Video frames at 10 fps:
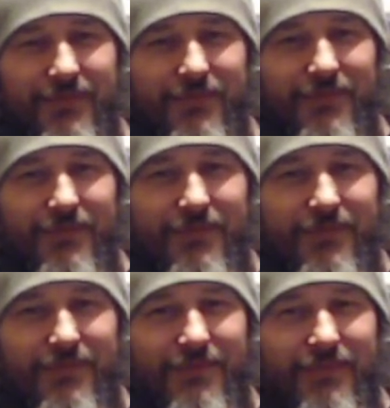
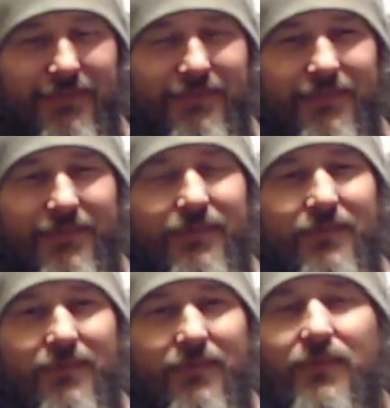
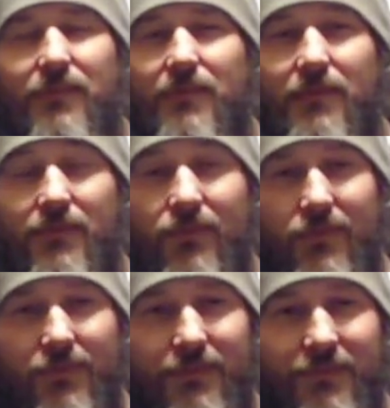
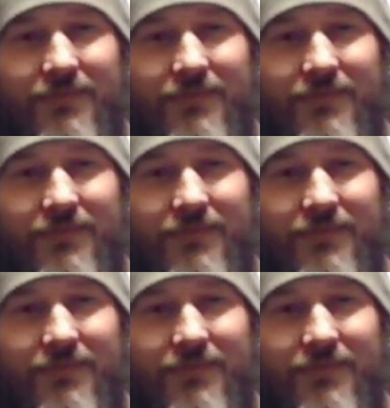This person isn't speaking.